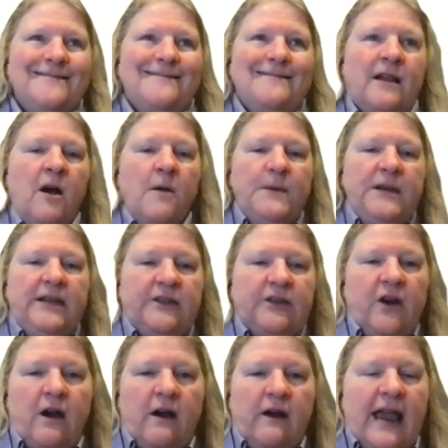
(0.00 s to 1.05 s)
companies
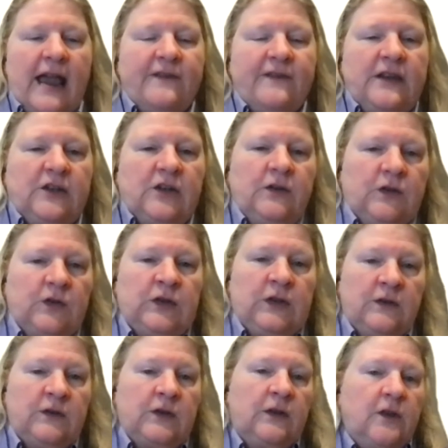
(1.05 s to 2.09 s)
are having
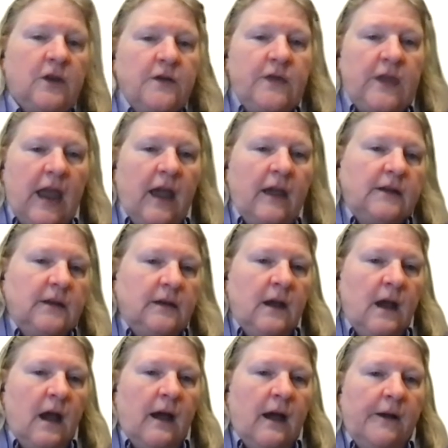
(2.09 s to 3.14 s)
to learn that.
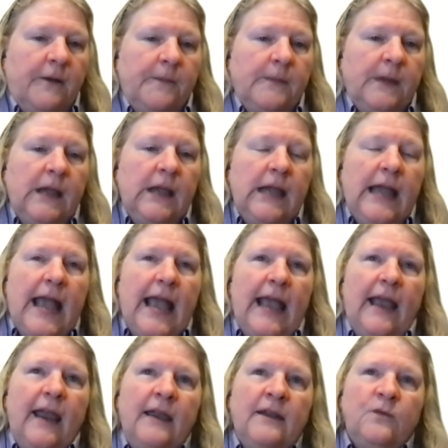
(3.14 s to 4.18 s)

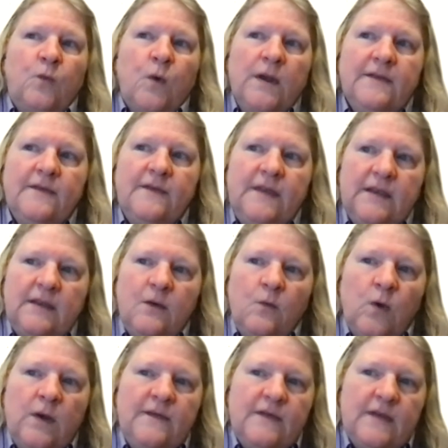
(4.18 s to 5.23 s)
And one of
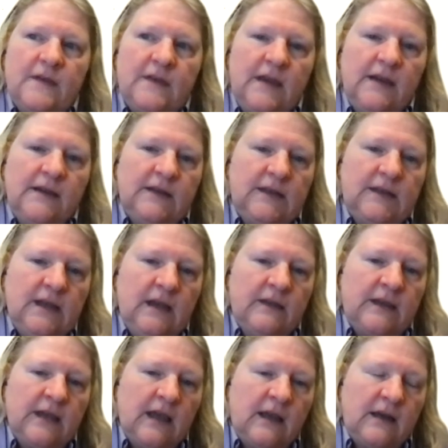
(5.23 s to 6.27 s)
the things
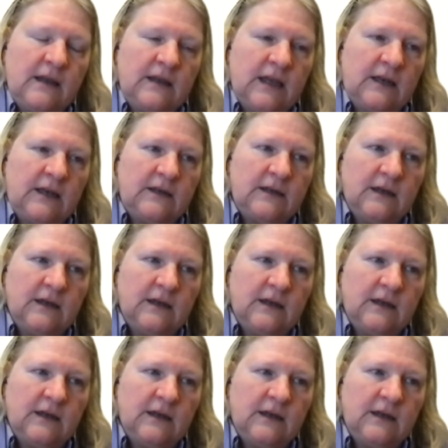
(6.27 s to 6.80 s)
that